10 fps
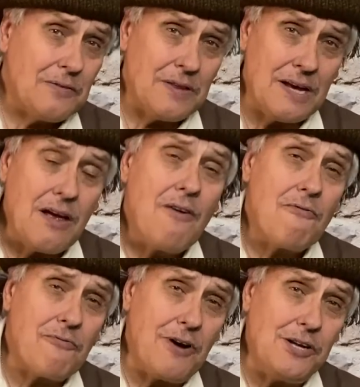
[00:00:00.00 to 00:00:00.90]
the
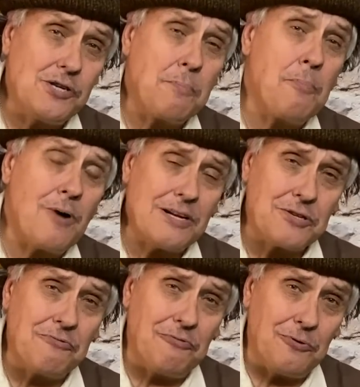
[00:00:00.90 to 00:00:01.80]

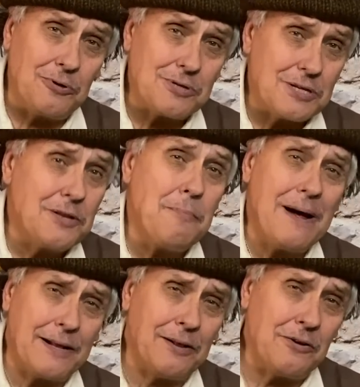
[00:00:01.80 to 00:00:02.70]
French-Breton force at the
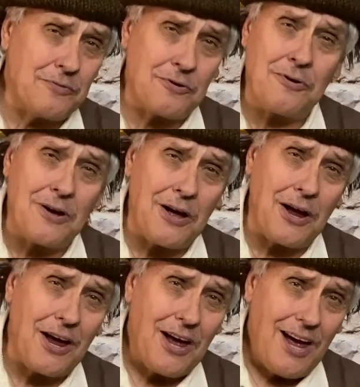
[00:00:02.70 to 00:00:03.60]
Battle of
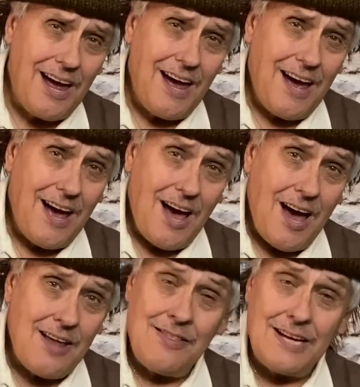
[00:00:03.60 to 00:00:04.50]
Auray.
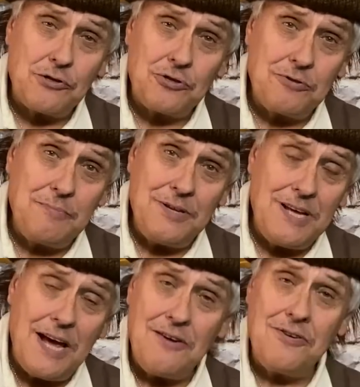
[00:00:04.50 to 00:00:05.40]
And that should be
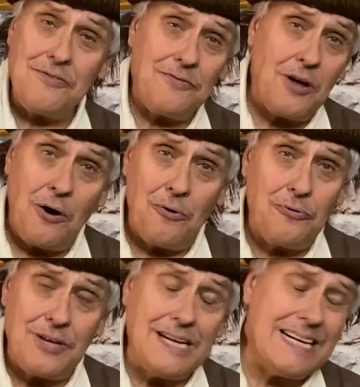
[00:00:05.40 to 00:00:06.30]
the end of the whole
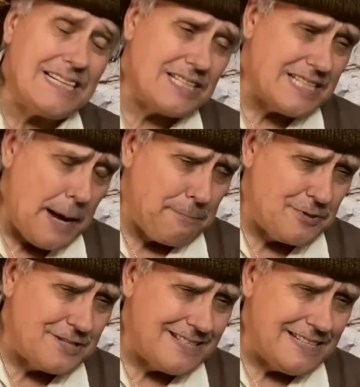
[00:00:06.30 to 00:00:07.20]
thing,
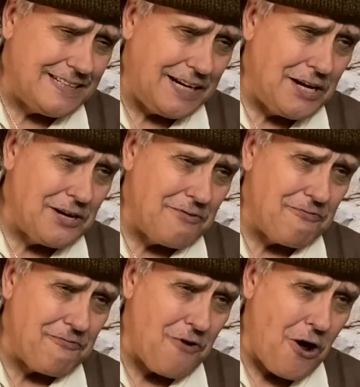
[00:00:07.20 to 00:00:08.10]
except the King
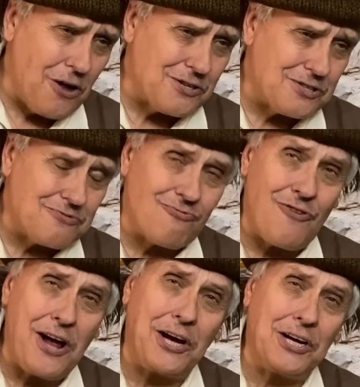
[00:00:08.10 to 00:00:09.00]
of France
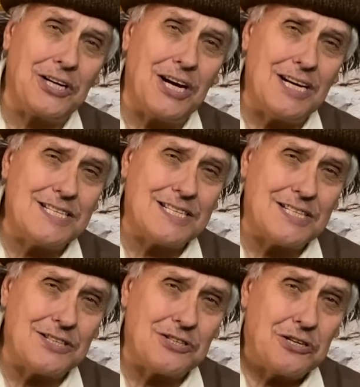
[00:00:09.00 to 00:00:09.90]

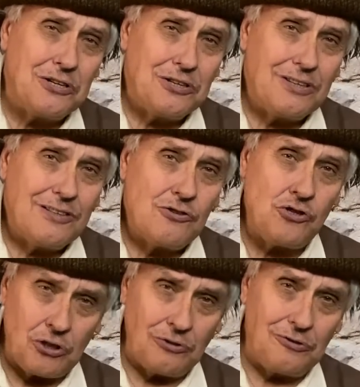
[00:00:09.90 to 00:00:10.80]
recognises
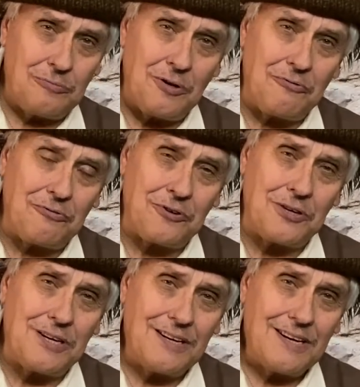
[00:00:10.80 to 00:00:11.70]
John de Montfort